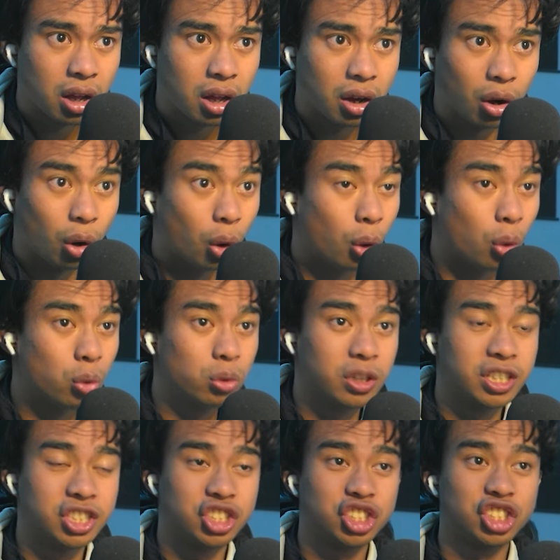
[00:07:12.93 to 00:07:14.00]

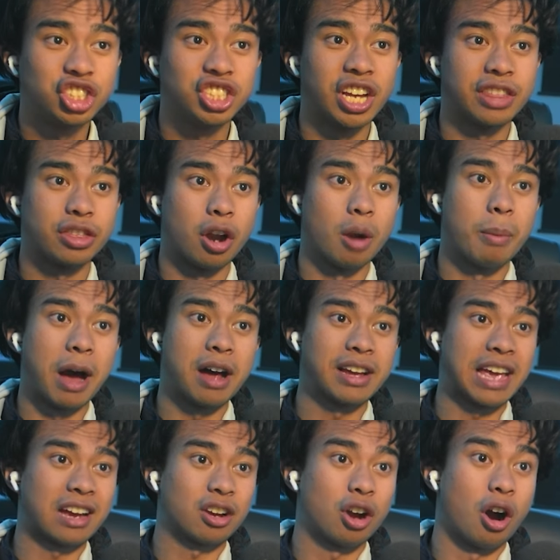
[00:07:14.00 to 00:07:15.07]
Holy shit, they're about to
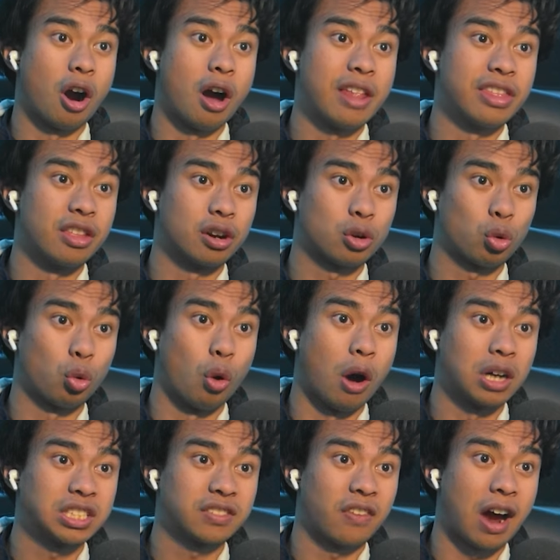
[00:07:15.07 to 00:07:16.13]
get caught in the
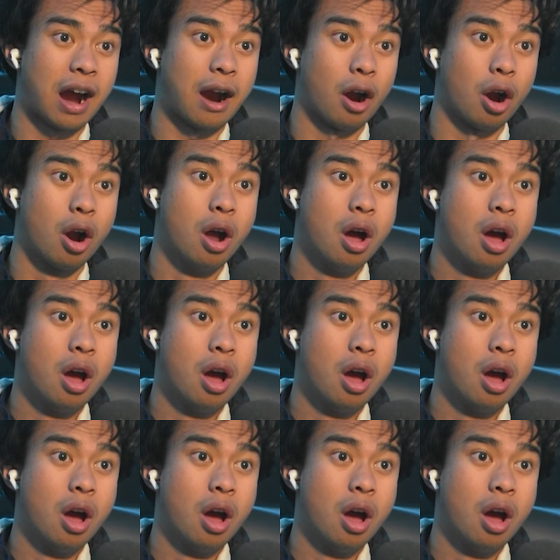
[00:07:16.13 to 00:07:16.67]
crossfire.